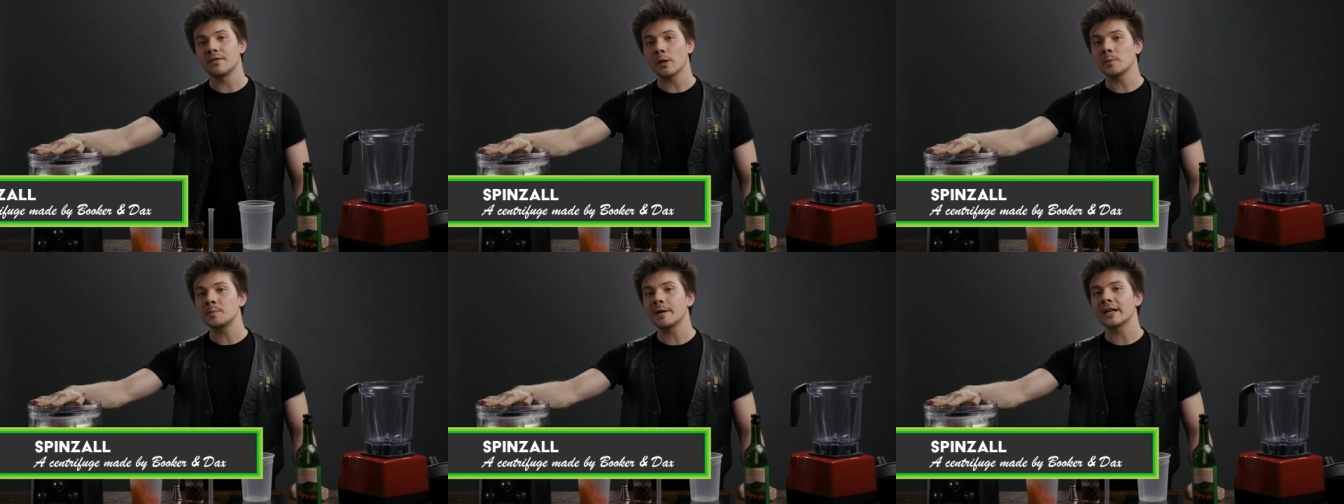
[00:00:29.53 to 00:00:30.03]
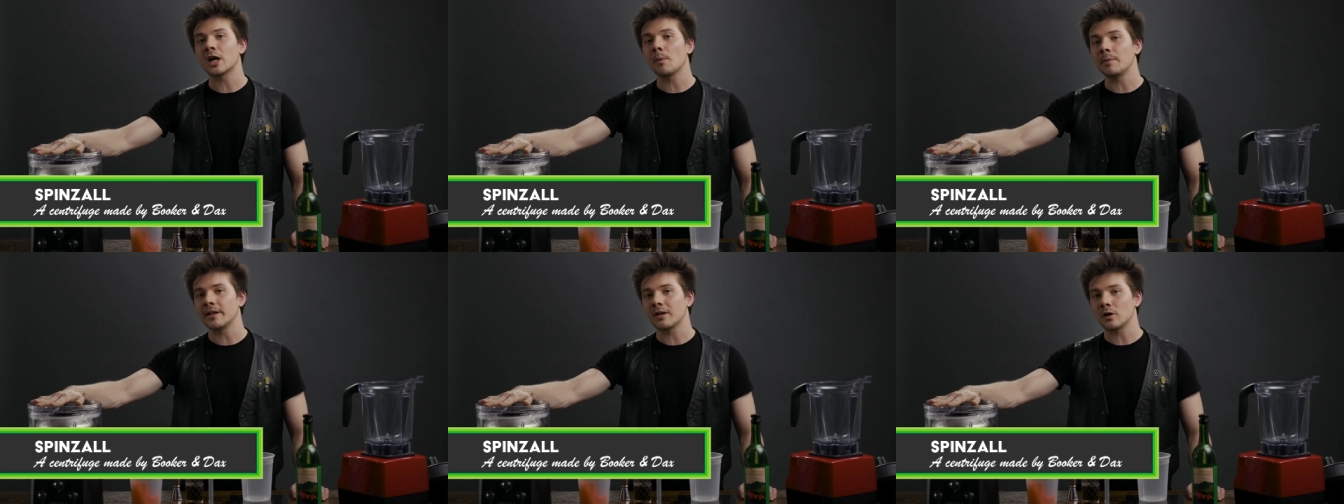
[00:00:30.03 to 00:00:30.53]
developed by a
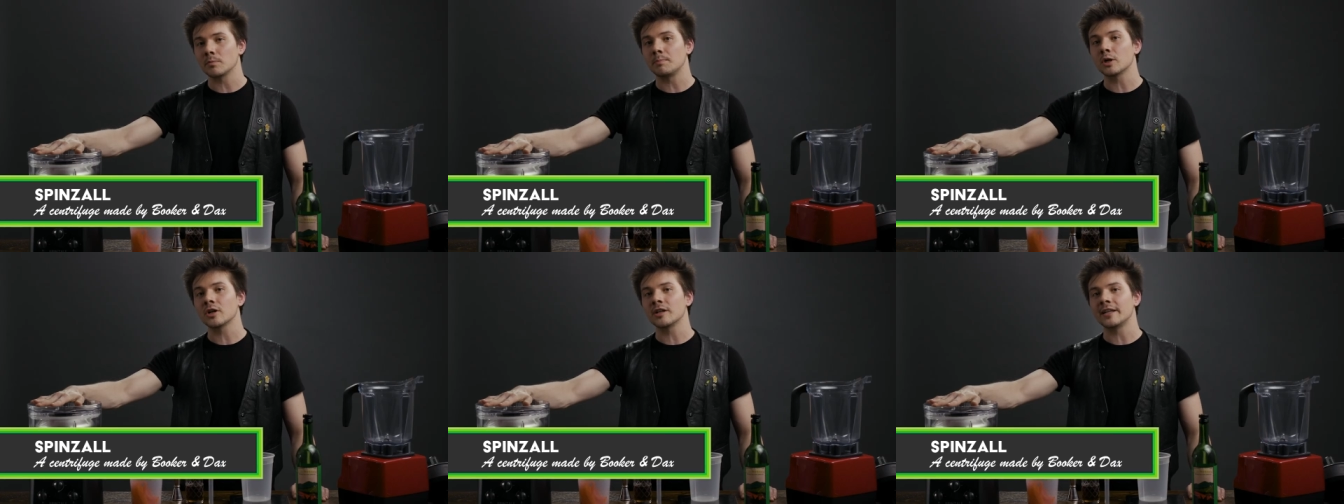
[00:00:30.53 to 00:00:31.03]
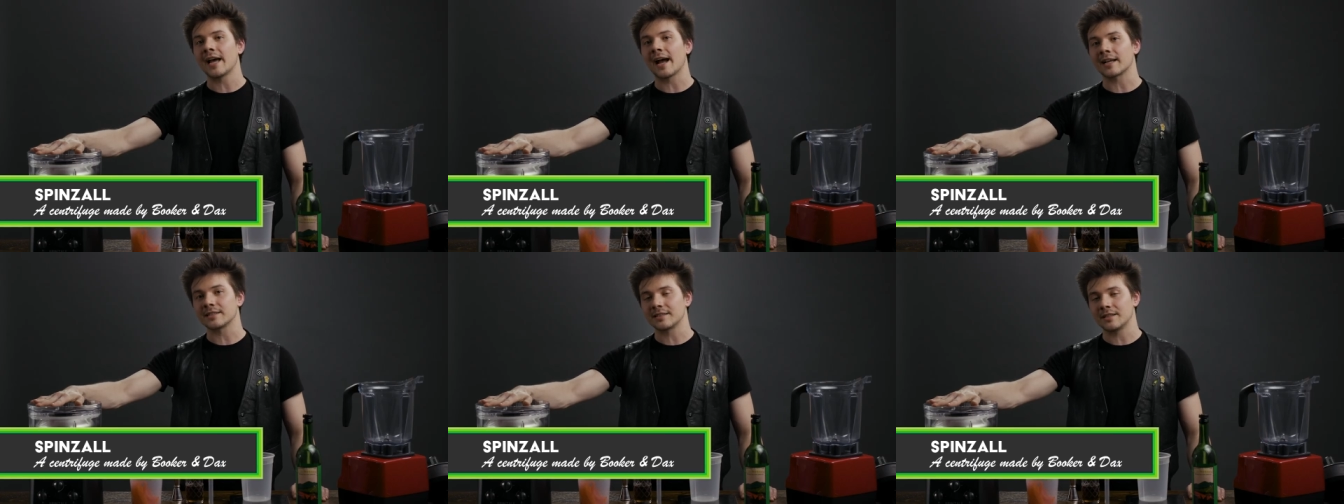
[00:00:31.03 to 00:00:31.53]
company called Booker &
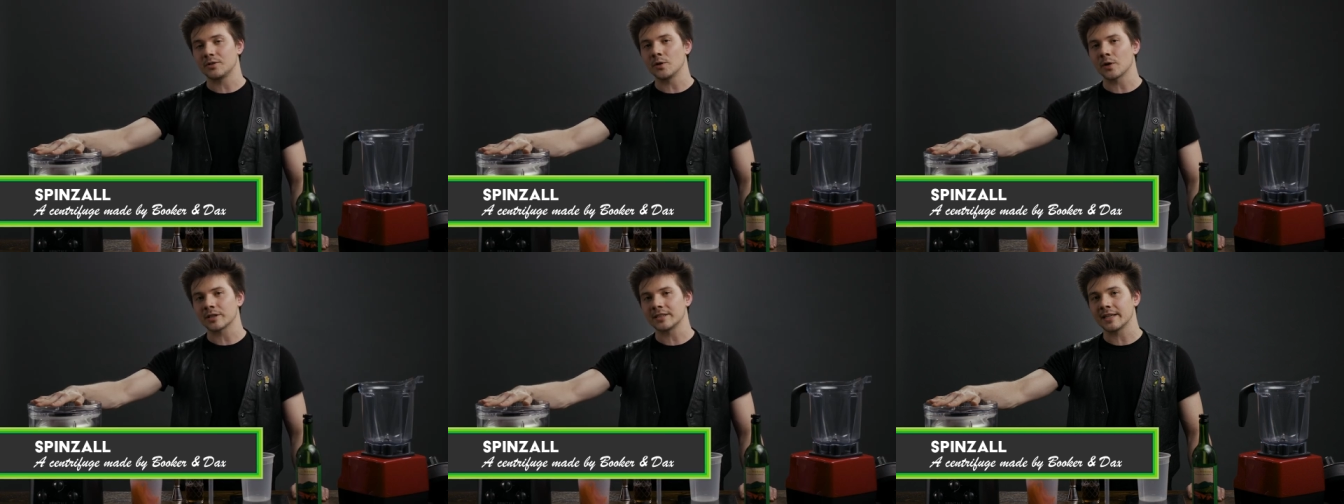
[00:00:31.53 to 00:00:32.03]
Dax in New York